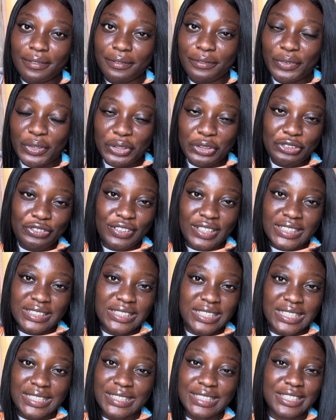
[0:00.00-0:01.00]
very
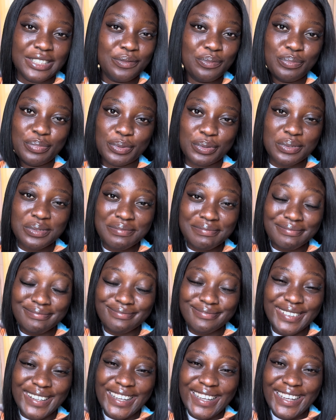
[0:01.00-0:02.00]
fast and simple.
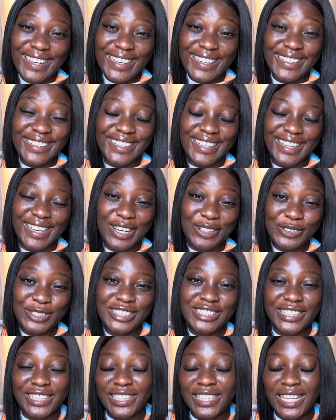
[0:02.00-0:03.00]
Yeah, I would
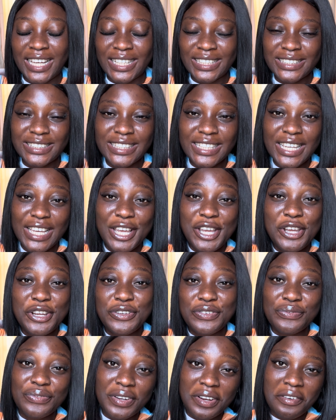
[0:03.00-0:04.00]
say that
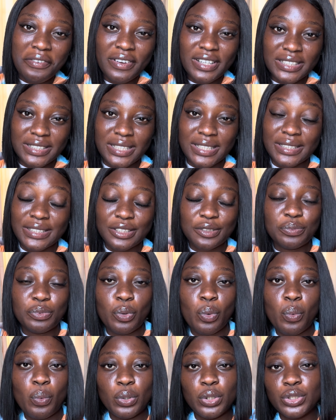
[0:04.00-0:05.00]
very fast and
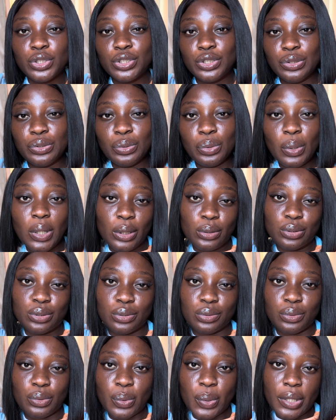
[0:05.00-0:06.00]
simple once you know how
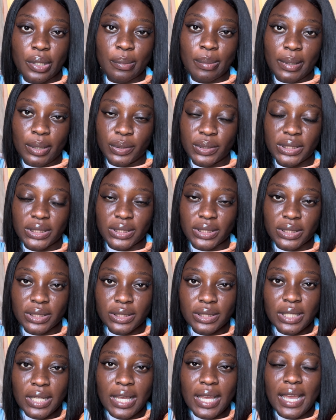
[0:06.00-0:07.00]
to go about it.
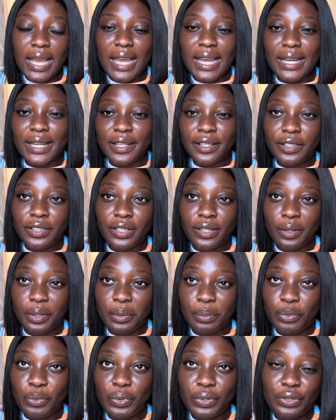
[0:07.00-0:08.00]
And
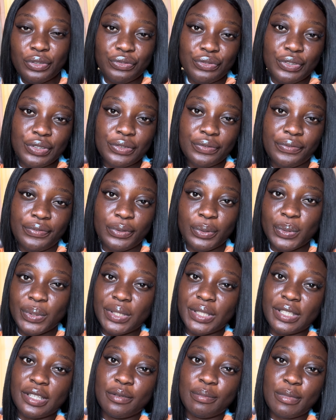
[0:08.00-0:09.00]
one of the fun
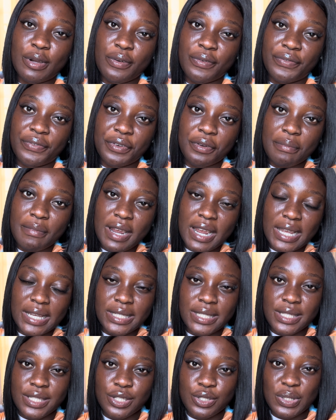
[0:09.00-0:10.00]
thing about Framer
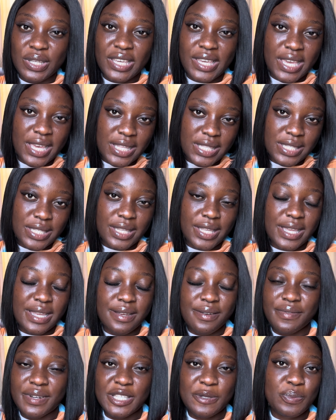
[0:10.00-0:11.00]
is you get
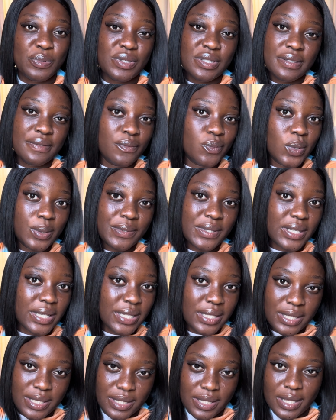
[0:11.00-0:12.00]
a responsive
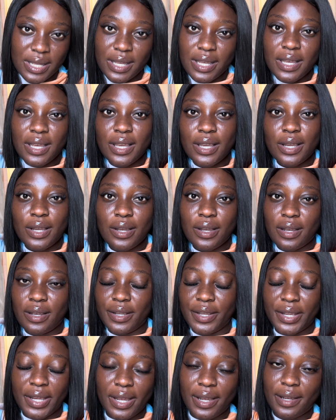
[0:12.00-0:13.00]
website.
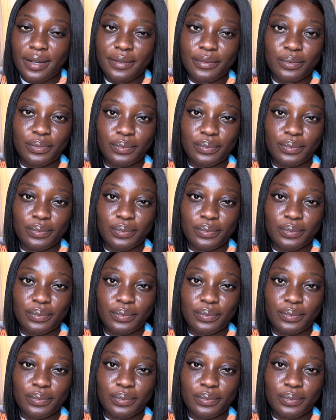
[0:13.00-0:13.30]
Yeah,